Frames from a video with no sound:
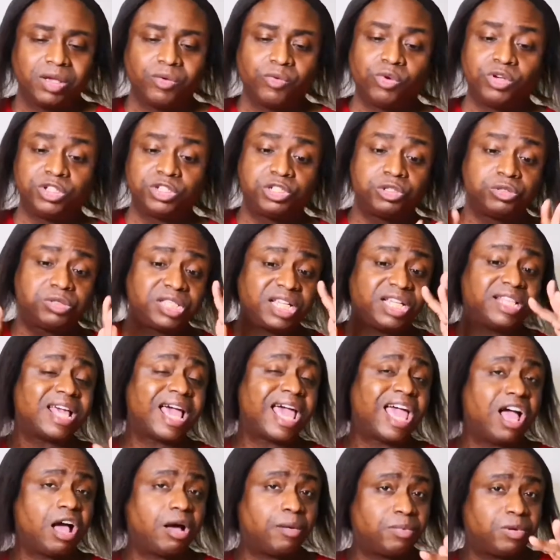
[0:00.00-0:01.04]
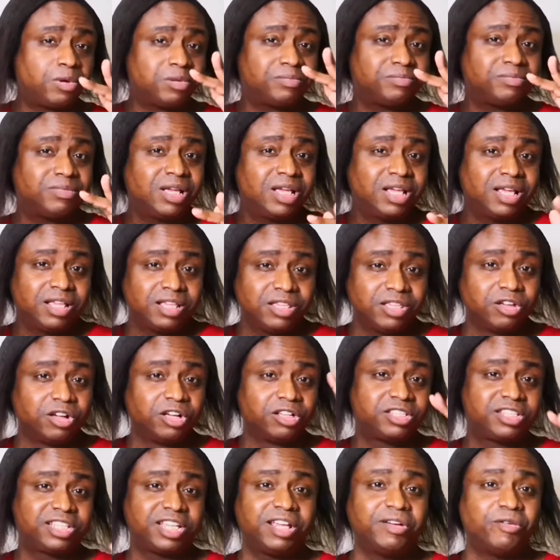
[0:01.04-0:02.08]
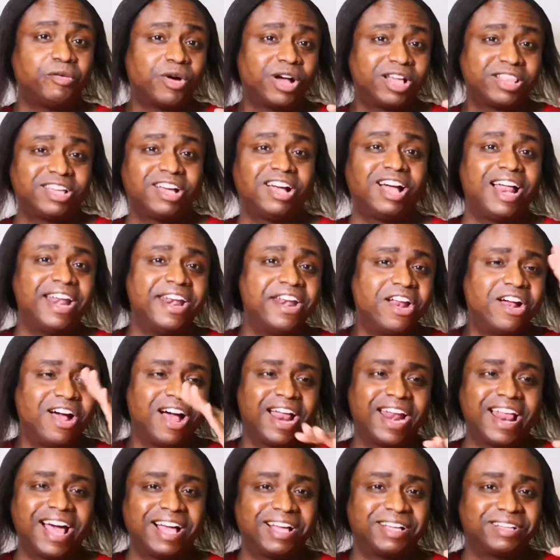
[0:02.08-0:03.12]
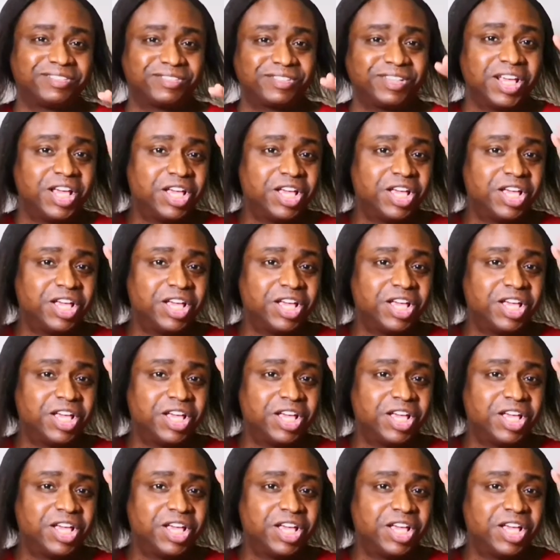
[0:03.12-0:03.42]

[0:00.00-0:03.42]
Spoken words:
Once you see the album, you'll see whether or not I